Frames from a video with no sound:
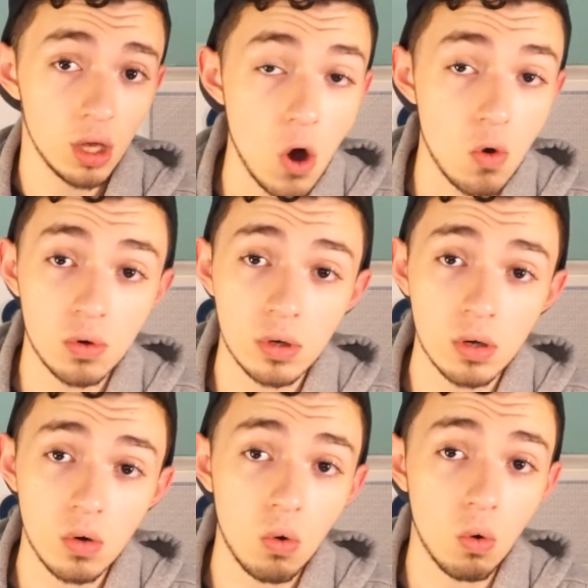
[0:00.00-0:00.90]
phone,
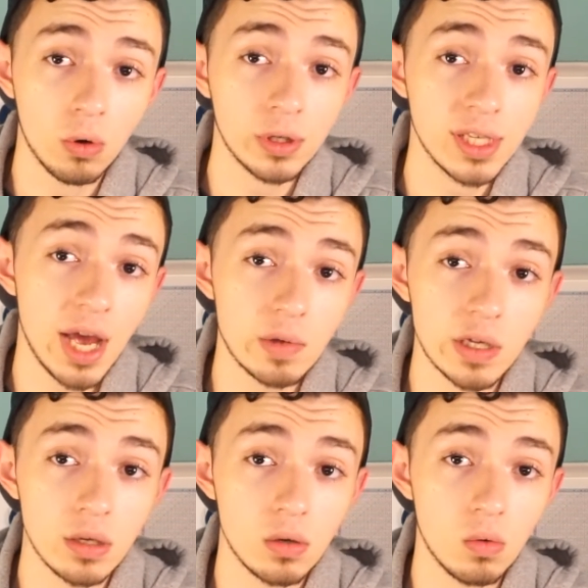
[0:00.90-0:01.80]
or
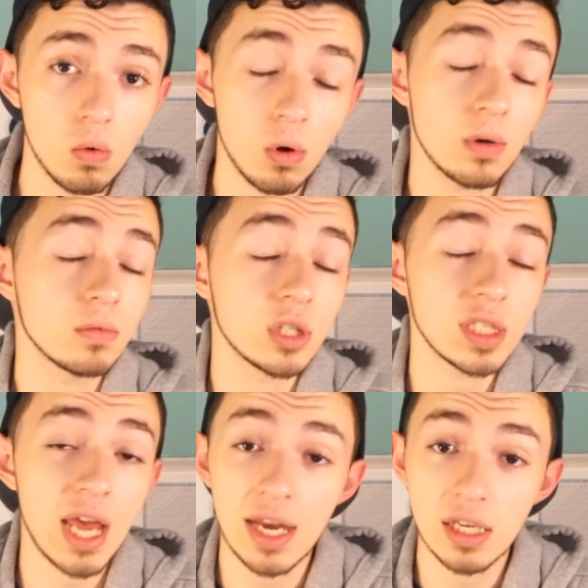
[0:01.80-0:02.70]
tablet, or
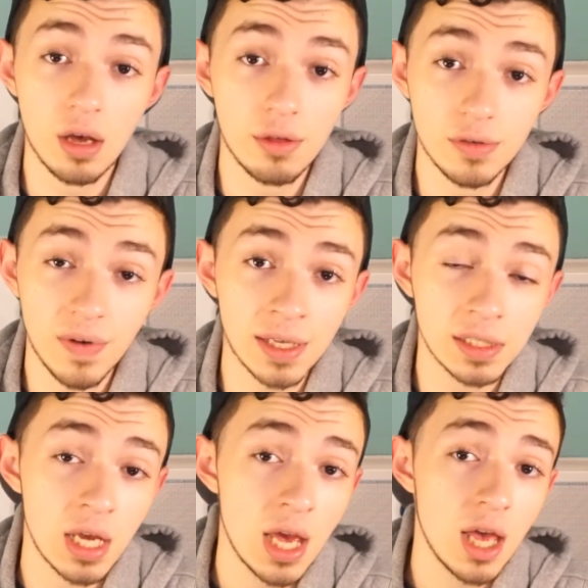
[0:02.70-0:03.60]
just any other device.